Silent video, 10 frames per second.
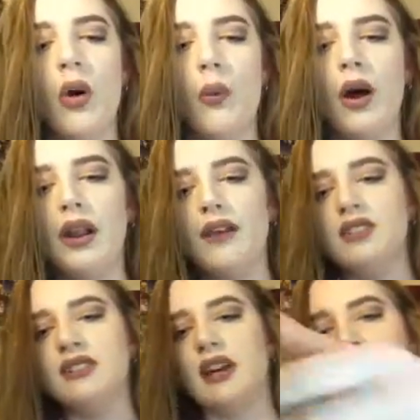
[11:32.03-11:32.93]
one I've
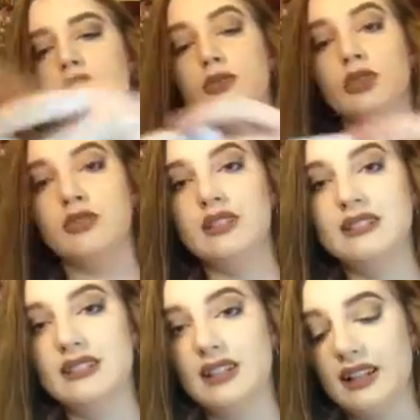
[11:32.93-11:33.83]
discovered more
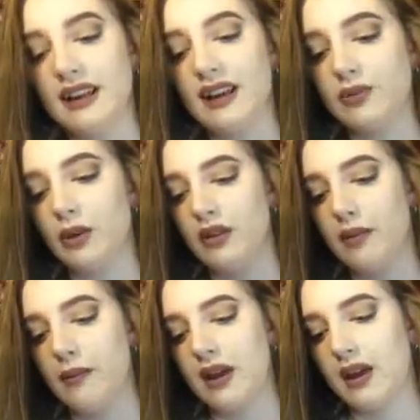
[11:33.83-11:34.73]
recently is one of
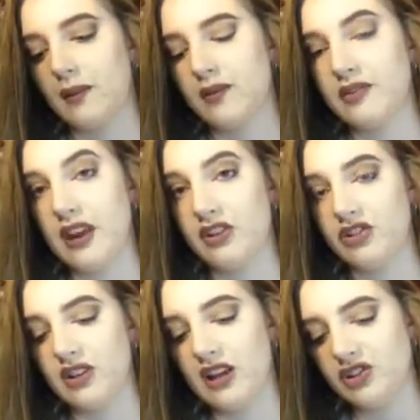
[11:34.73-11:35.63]
the Makeup
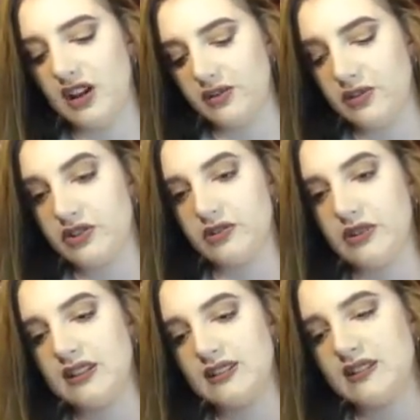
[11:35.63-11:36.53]
Obsessions eyeshadows. So
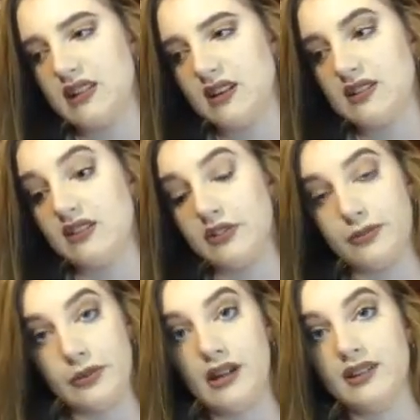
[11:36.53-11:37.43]
this is a sister
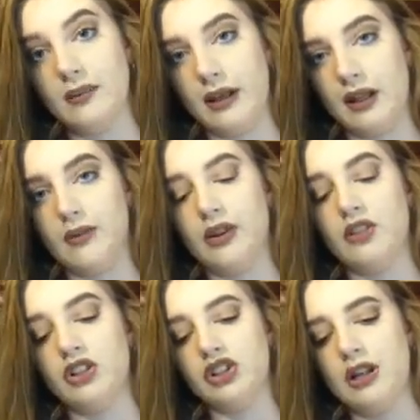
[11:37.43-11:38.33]
brand to Makeup
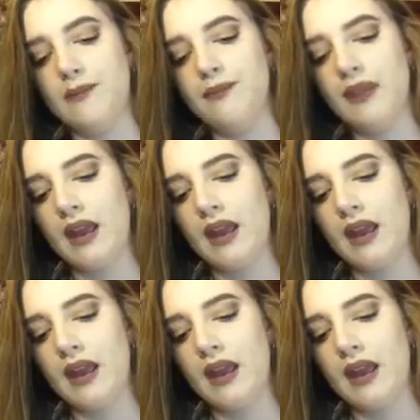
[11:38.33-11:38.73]
Revolution.